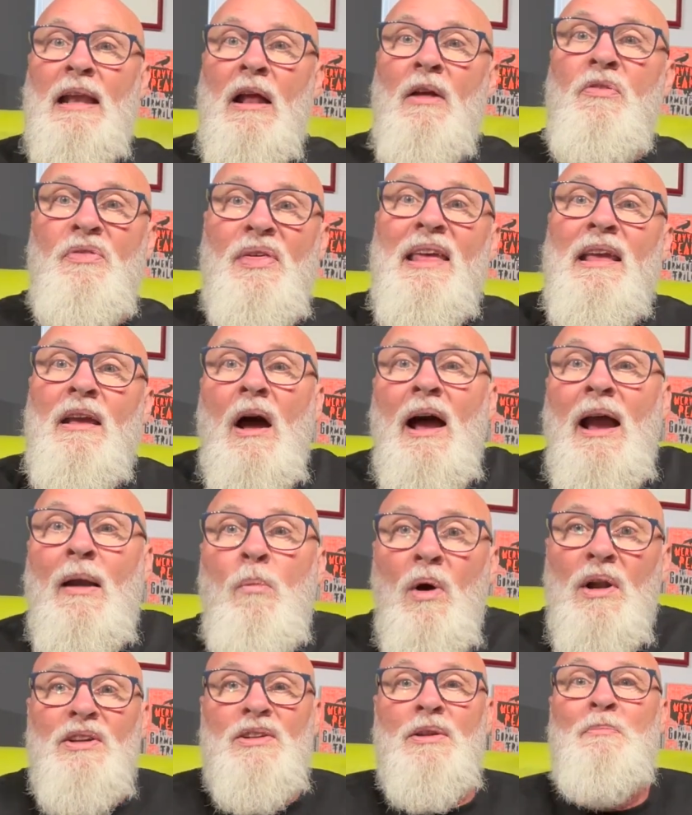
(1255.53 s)
think I
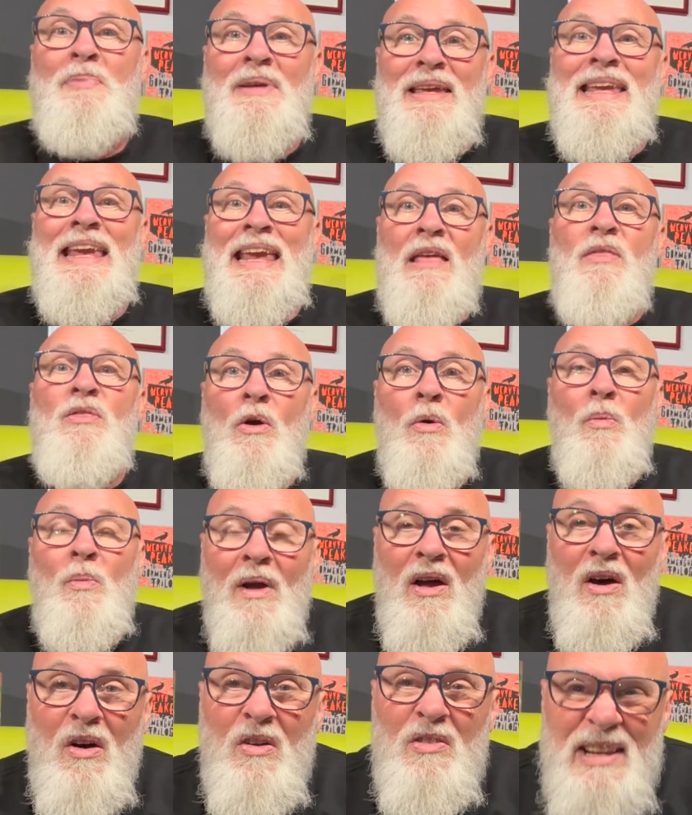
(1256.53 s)
want to be in the
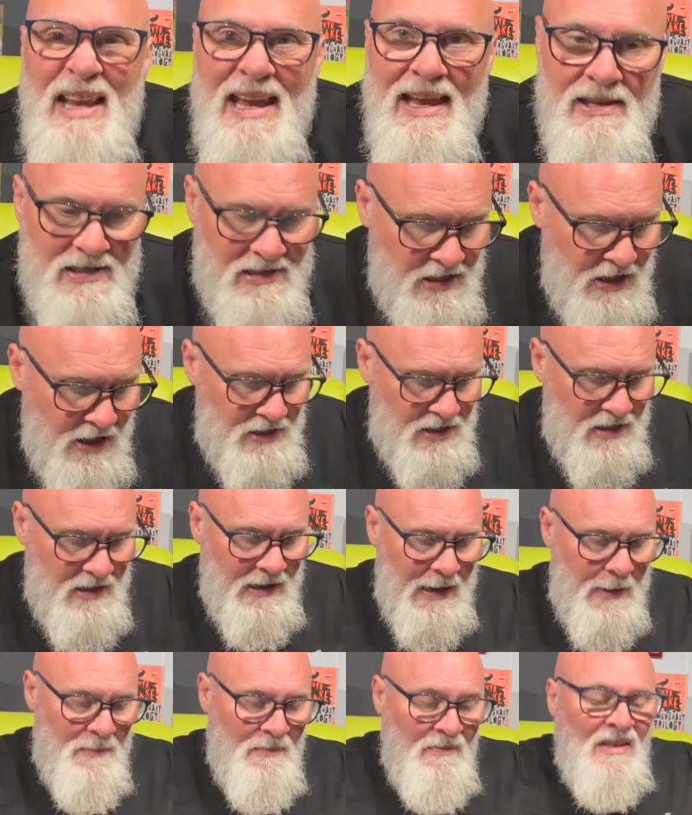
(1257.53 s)
world. Yes,
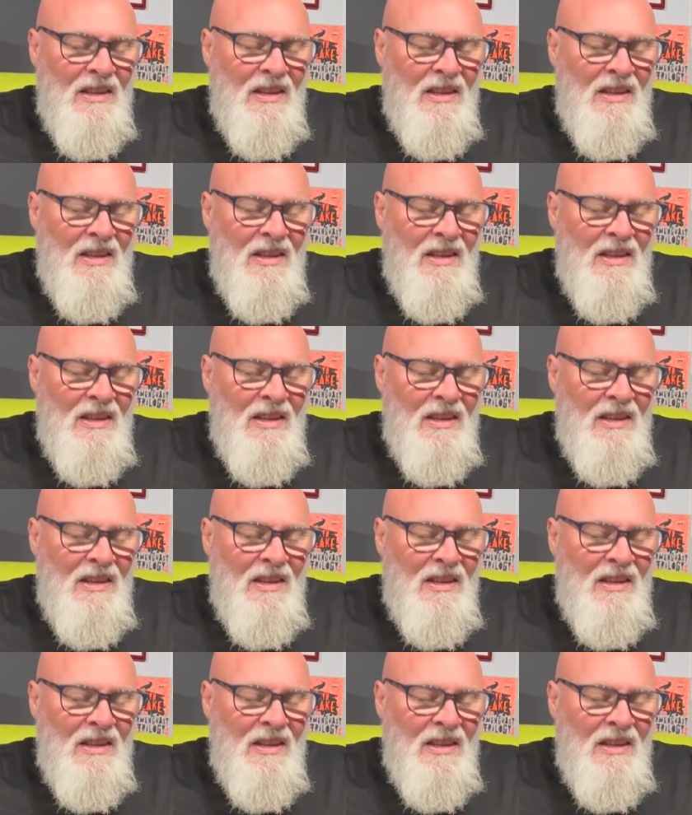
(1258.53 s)
certainly.